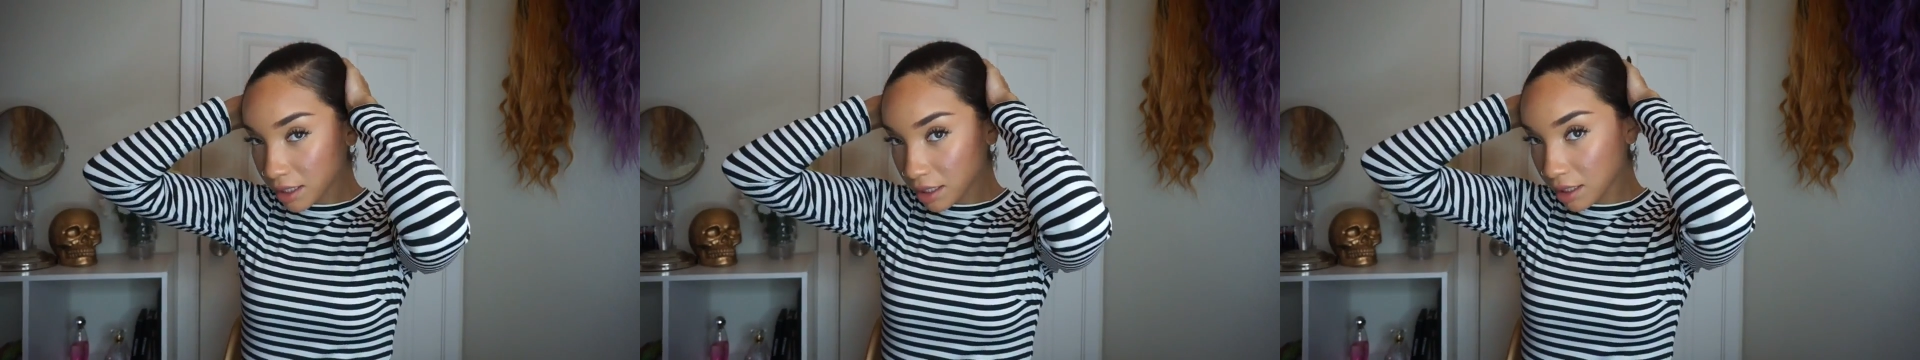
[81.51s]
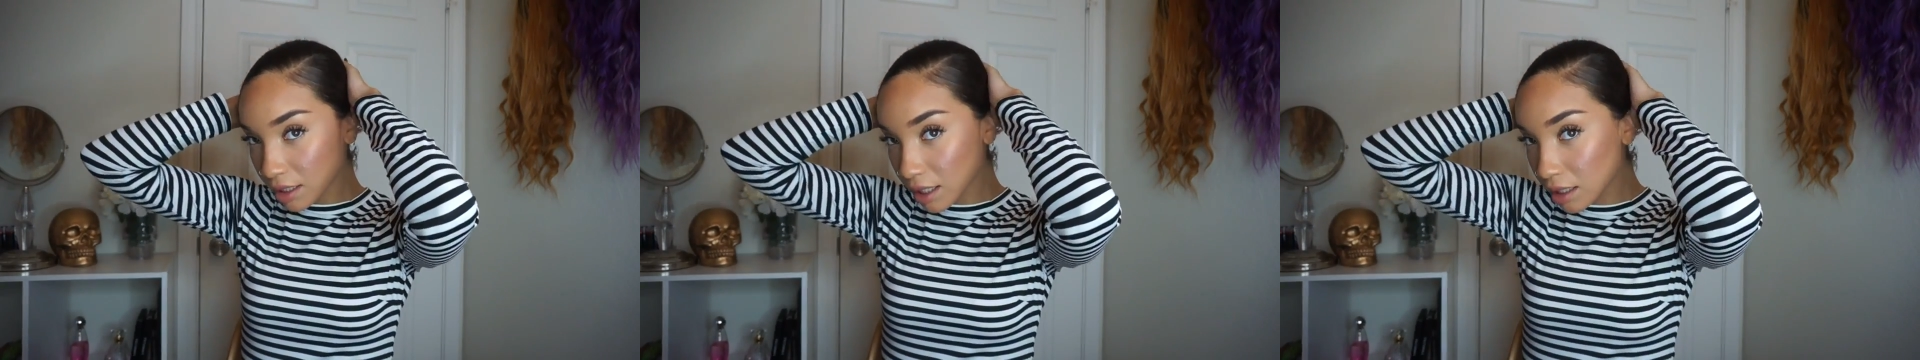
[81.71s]

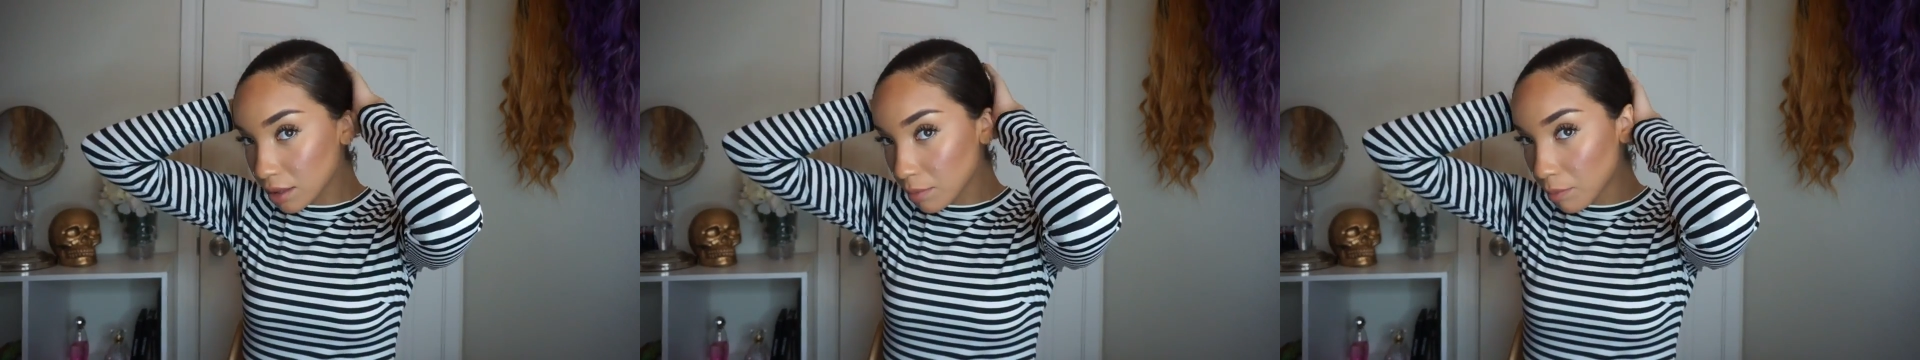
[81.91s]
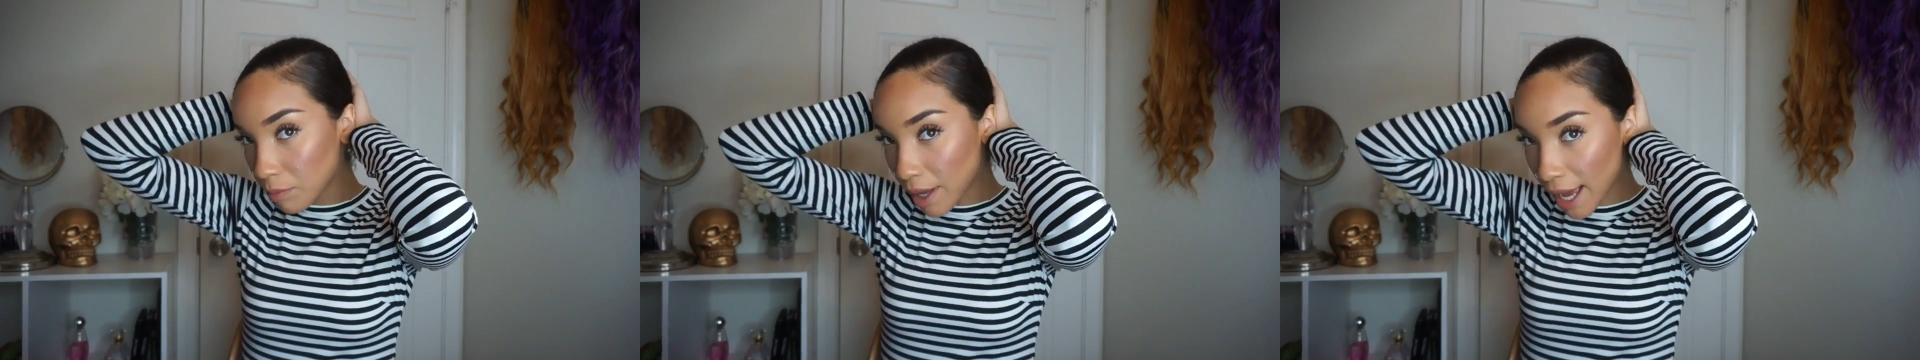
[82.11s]

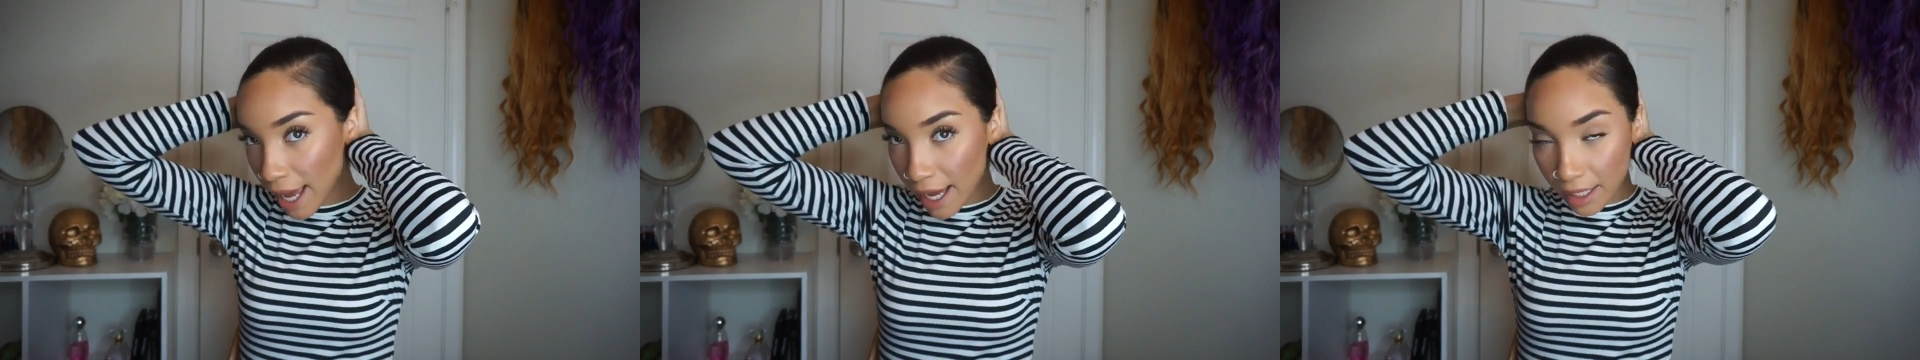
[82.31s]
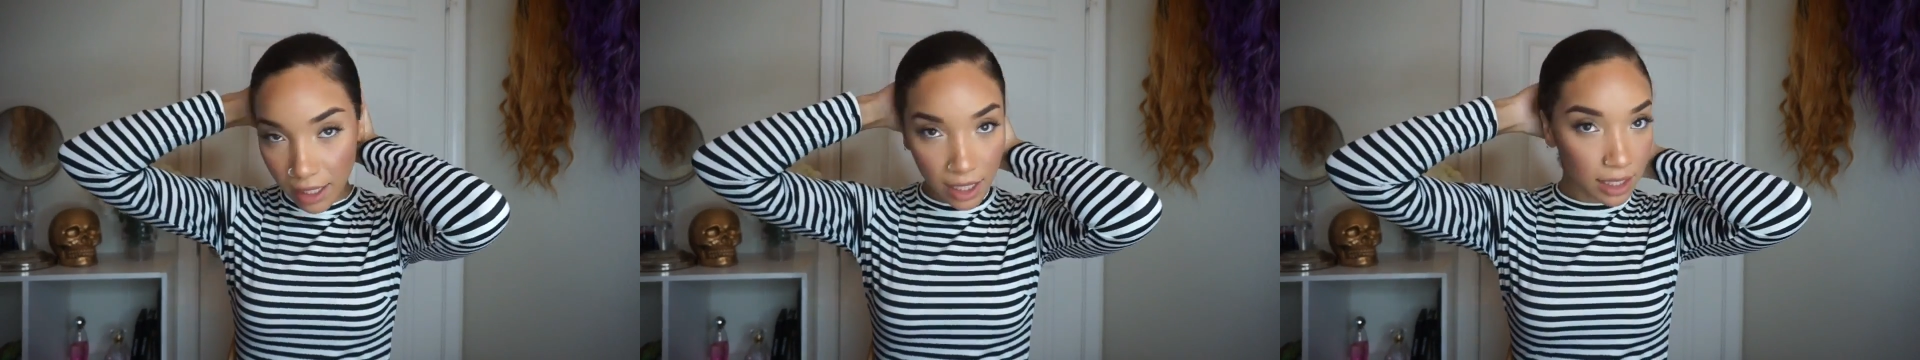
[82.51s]
slicked
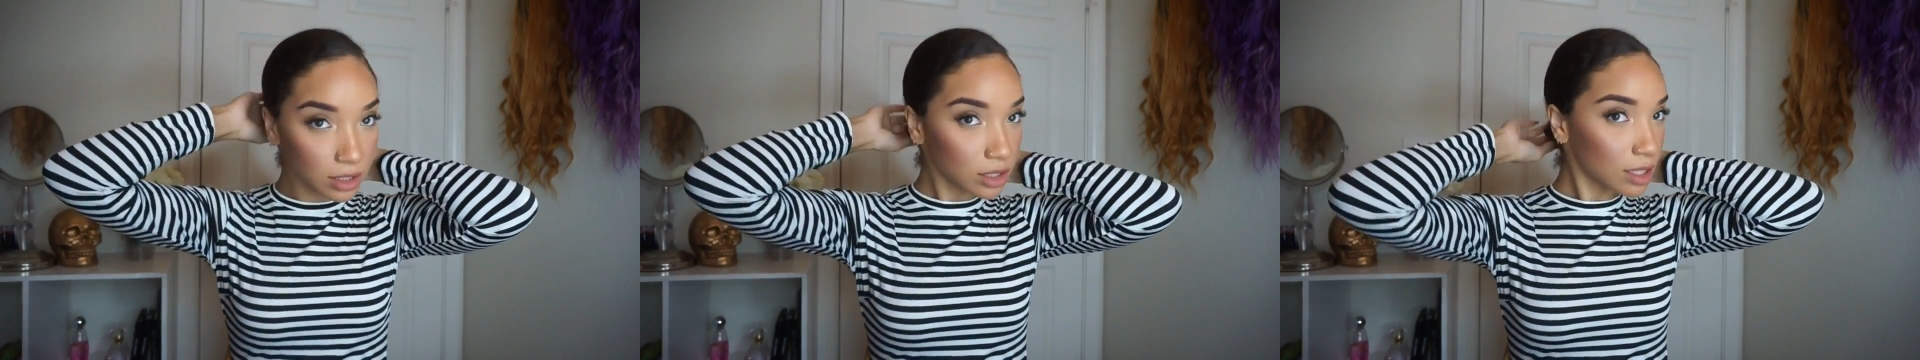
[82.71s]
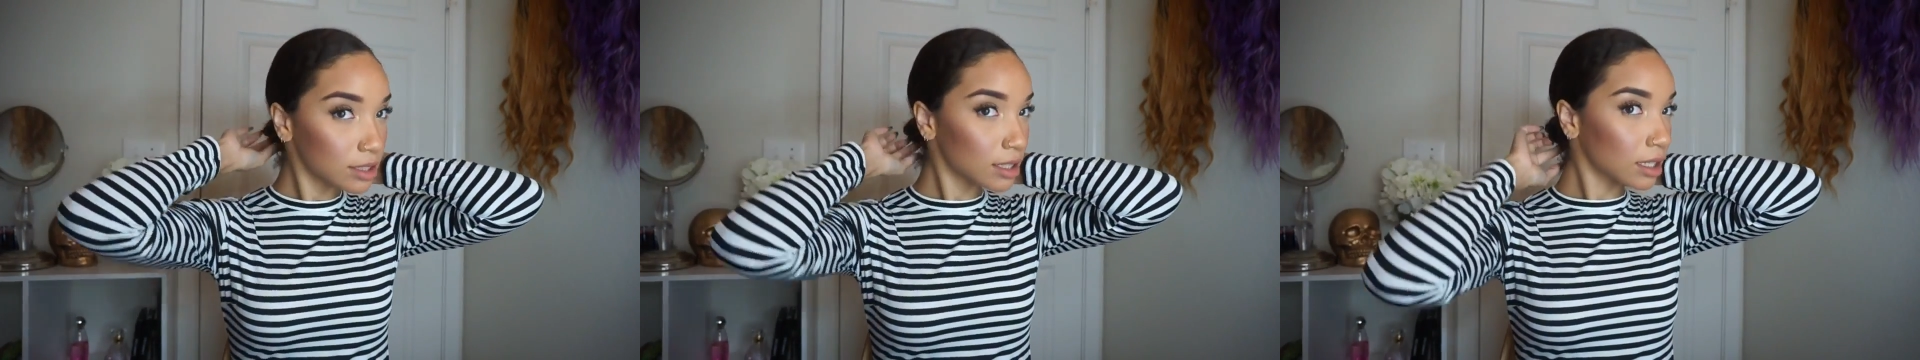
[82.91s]
back and
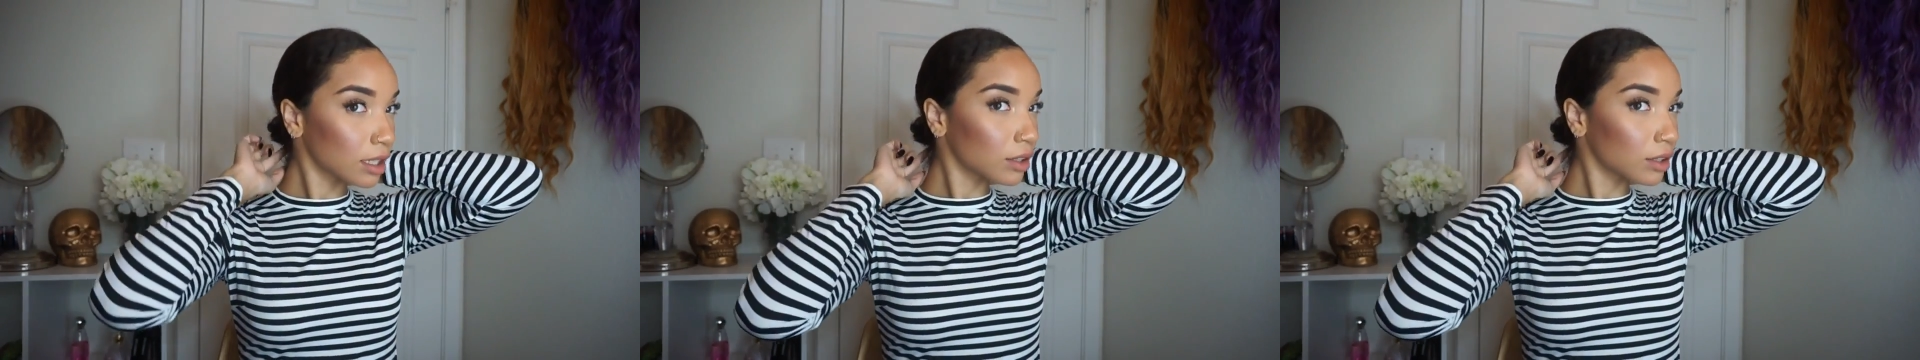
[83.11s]
just in